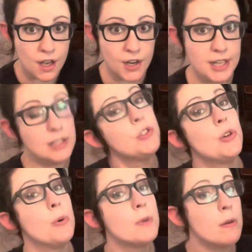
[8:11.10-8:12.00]
Alright, so
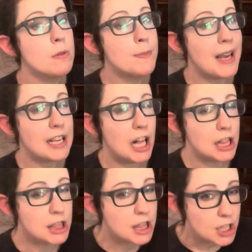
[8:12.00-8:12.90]
I'm coming back a
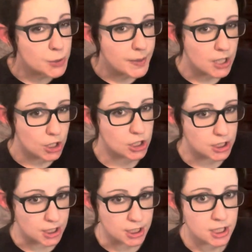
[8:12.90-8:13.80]
little bit
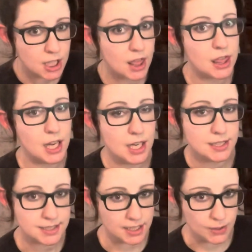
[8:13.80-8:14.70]
earlier than I
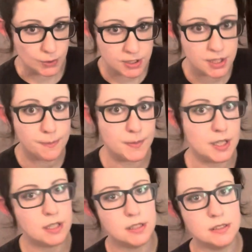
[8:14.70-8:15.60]
said I would
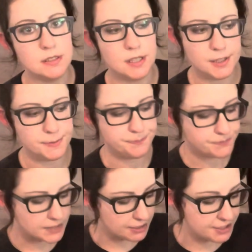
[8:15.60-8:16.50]
because
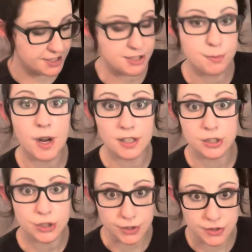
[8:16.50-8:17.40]
I should probably
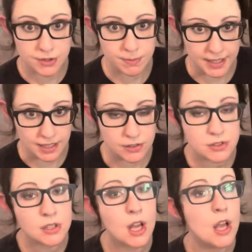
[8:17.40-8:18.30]
show you something else.
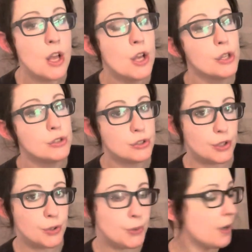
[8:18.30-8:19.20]

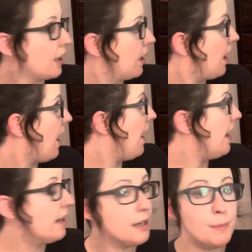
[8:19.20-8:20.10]
So
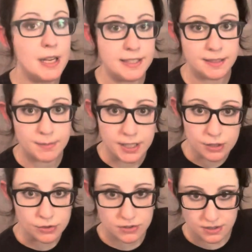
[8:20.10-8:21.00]
I did my
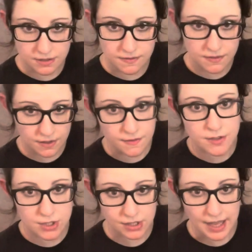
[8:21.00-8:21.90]
coats of the
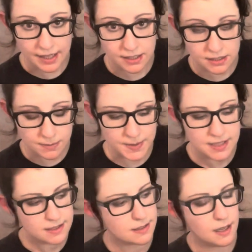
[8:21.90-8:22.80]
shellac on the
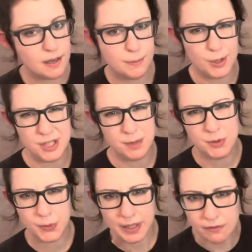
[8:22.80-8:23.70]
piece, wound up
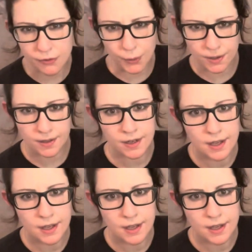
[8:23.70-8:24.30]
doing 4.